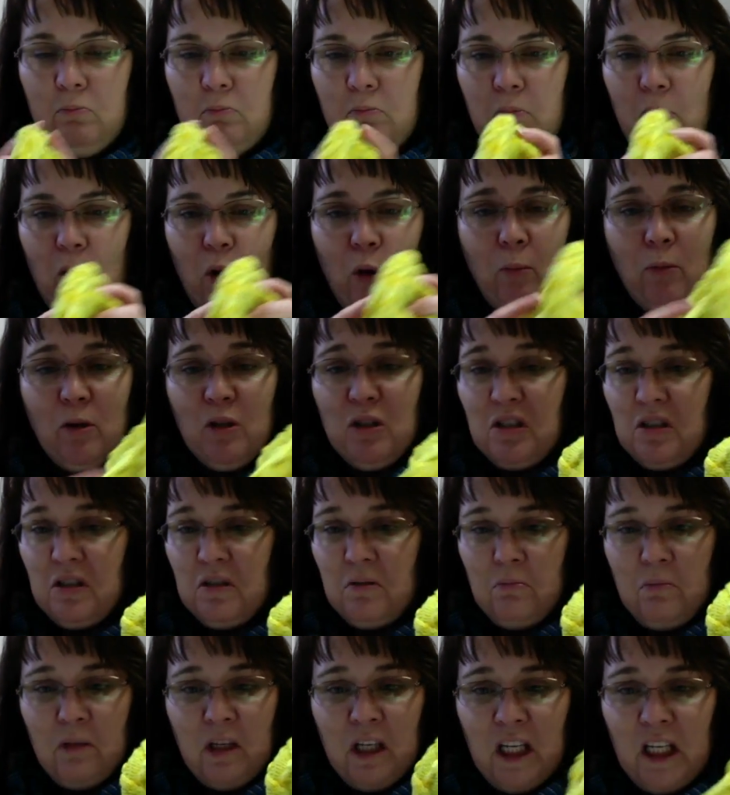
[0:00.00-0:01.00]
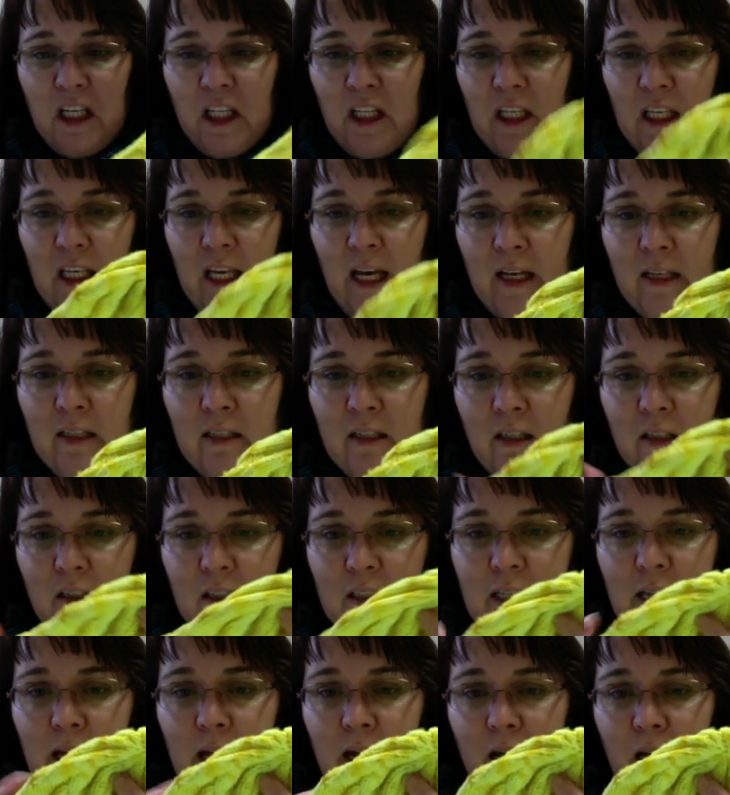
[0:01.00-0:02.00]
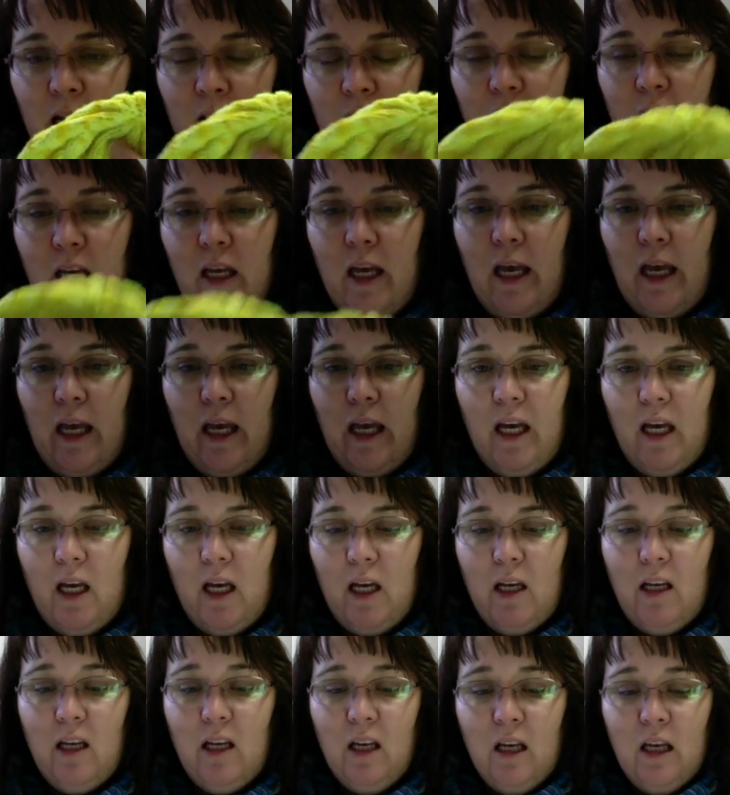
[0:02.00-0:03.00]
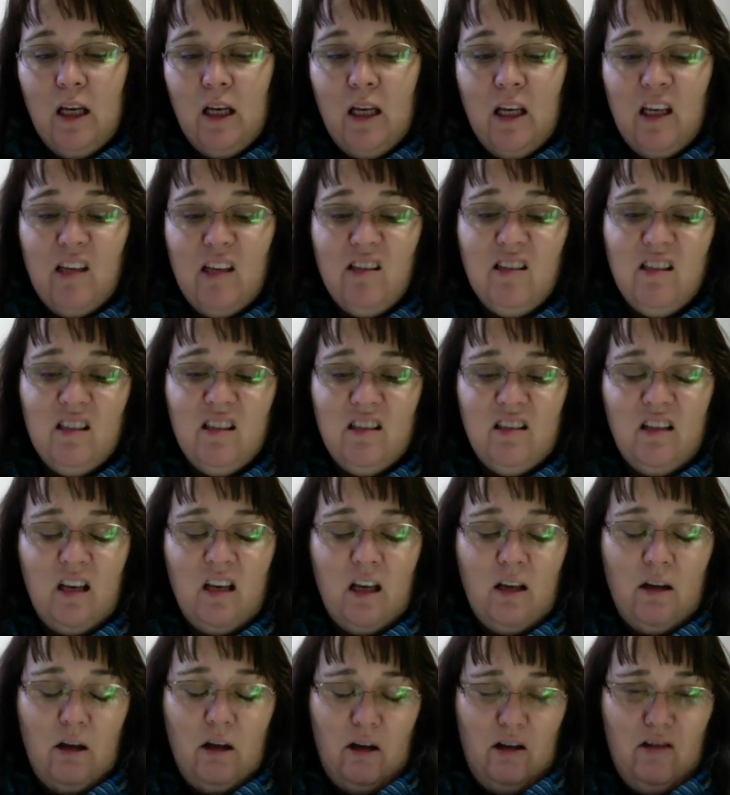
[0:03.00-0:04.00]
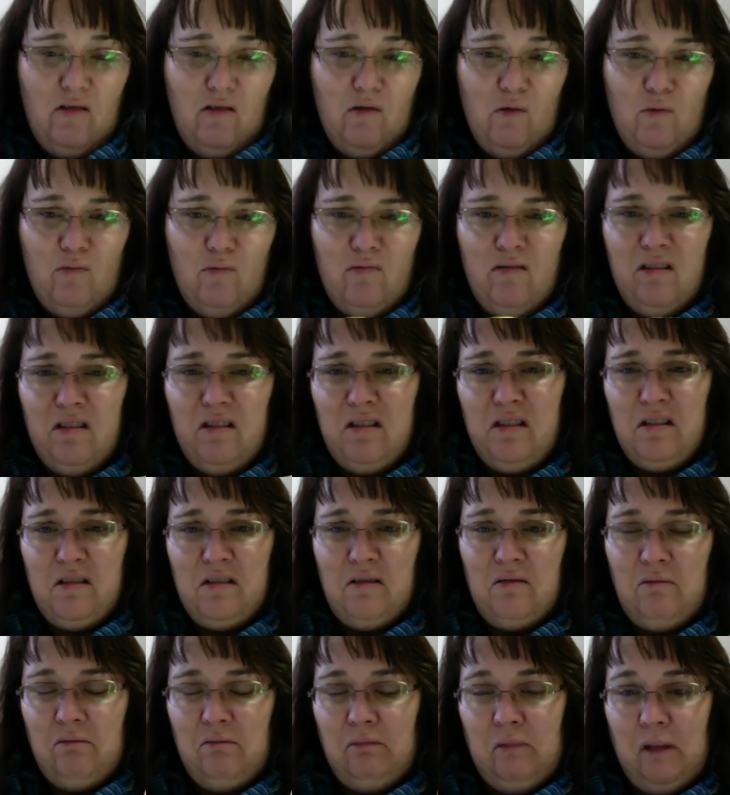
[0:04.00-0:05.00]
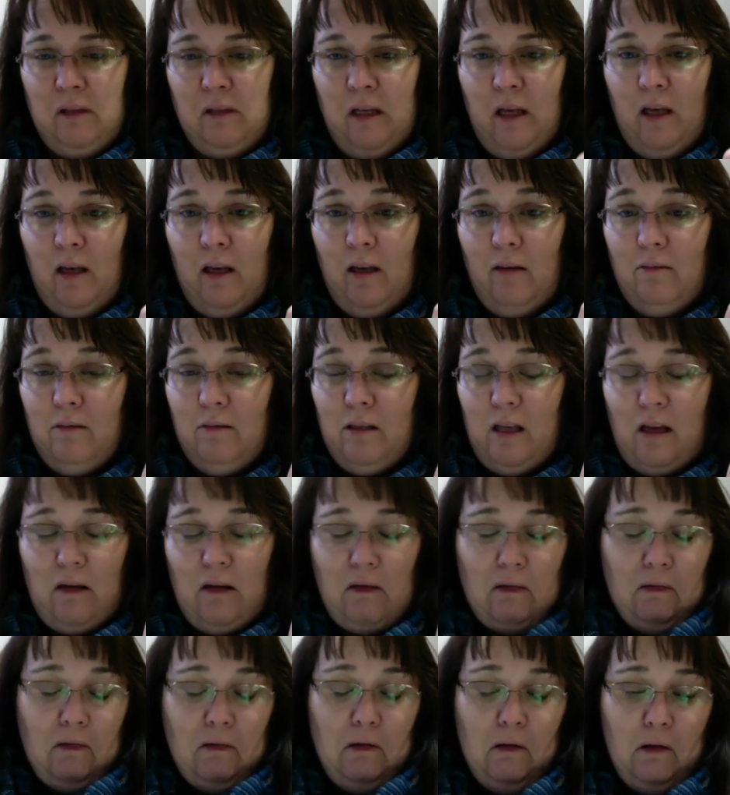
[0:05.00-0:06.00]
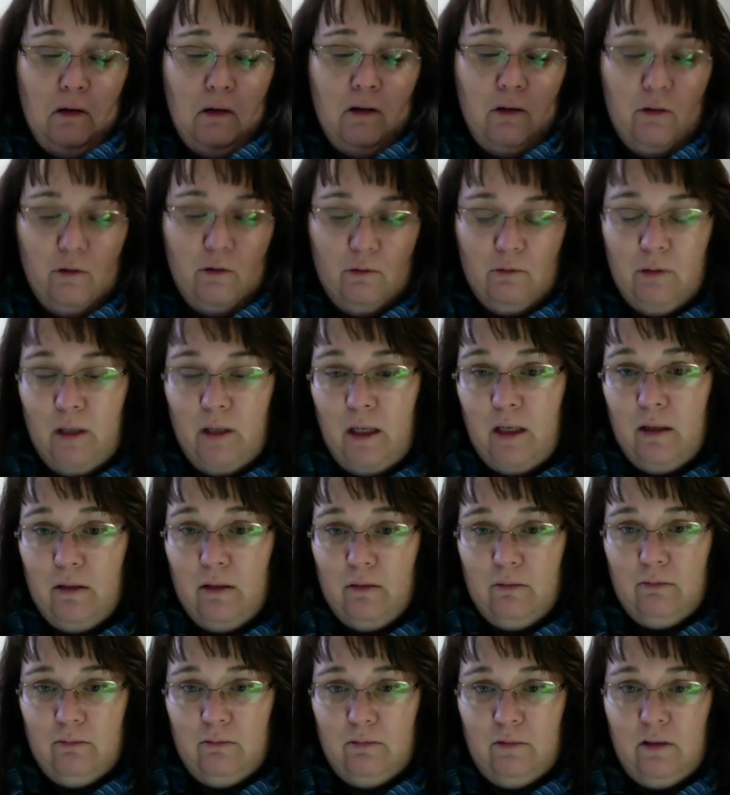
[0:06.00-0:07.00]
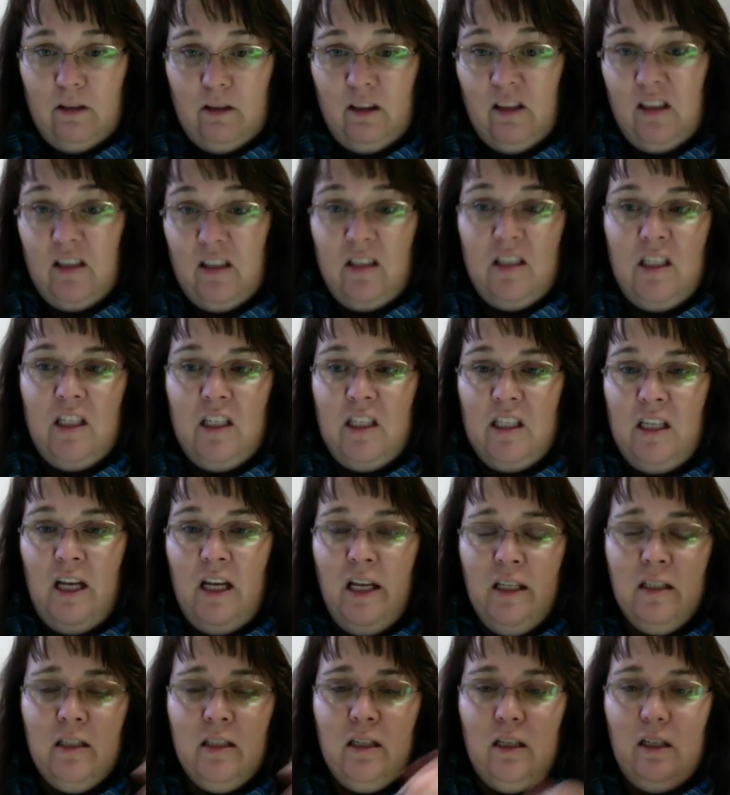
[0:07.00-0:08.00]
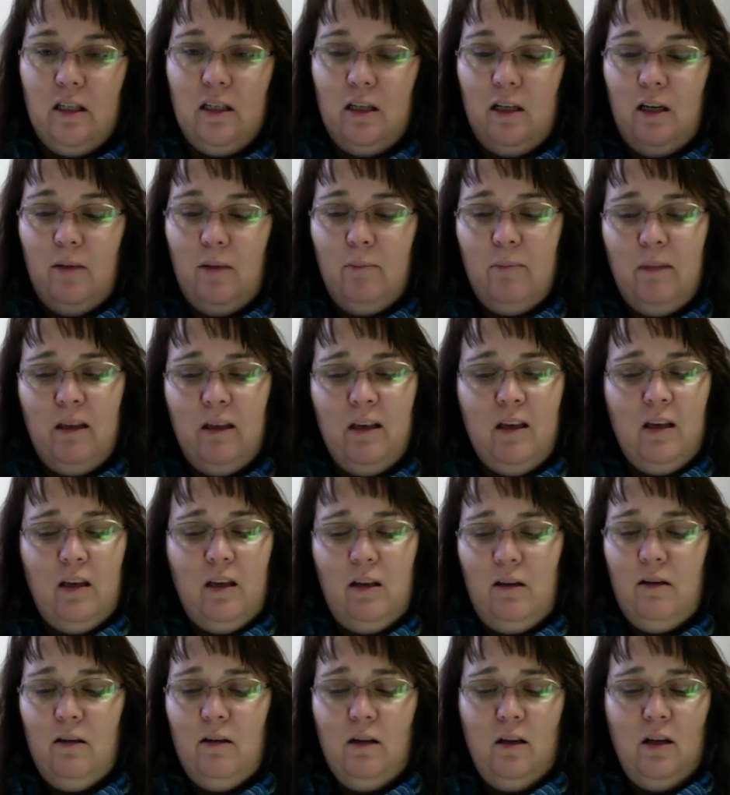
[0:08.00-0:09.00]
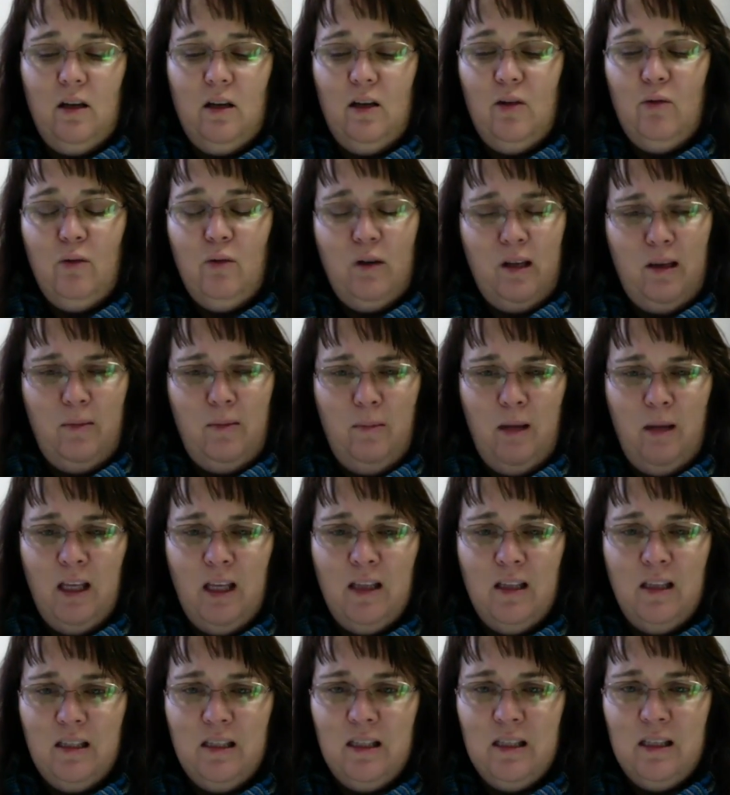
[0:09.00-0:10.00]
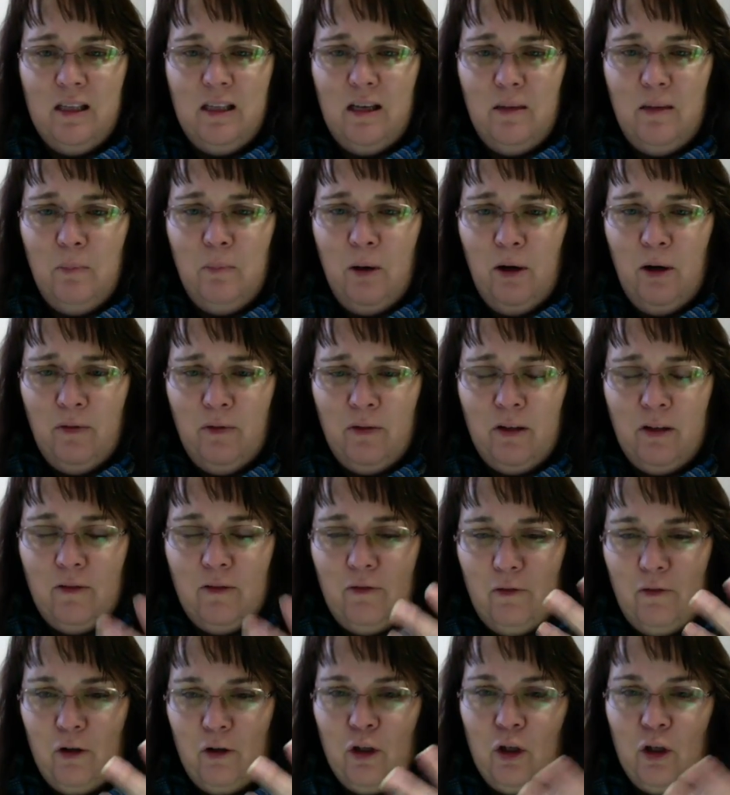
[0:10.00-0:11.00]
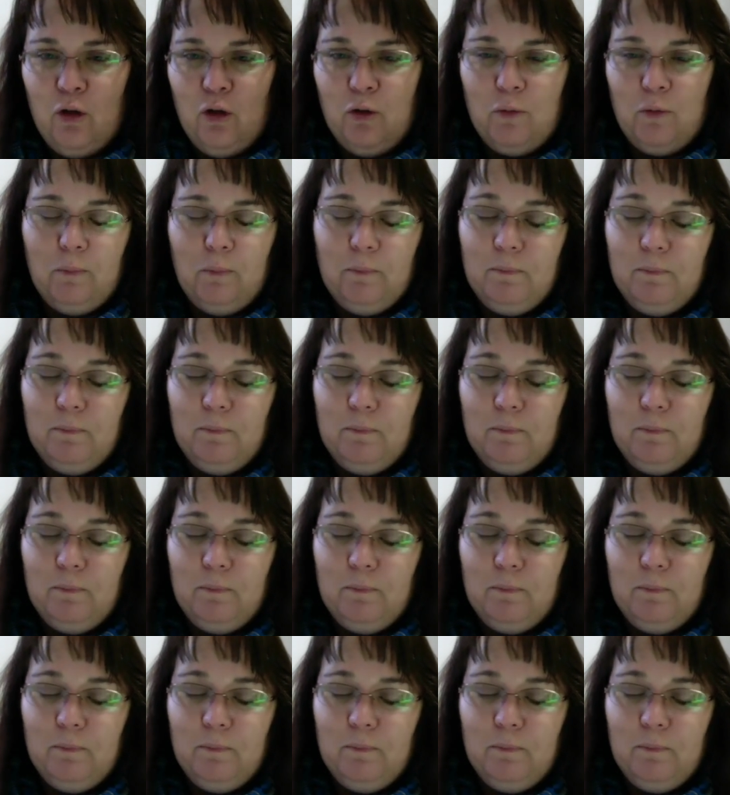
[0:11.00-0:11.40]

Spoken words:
Almost immediately cast on this hat, and he's just like, oh, he was like, oh, like, this is disgusting. And I'm thinking, what do you mean? This is like perfect for you.